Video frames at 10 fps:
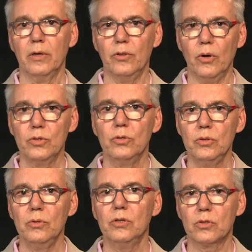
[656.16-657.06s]
those who
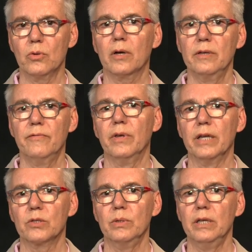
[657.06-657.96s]
do destructive
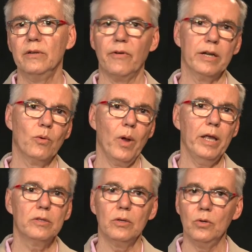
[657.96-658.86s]
things. We need to find a
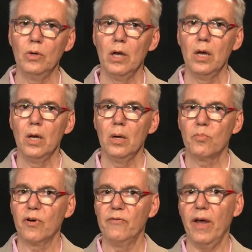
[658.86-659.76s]
way to
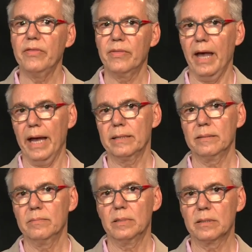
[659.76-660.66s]
prevent that,
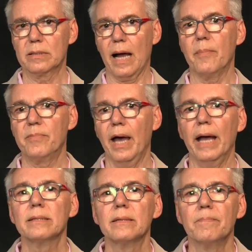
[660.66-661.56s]
to stop
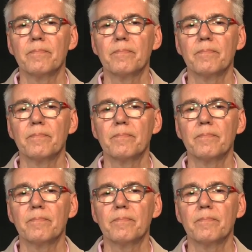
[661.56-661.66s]
that.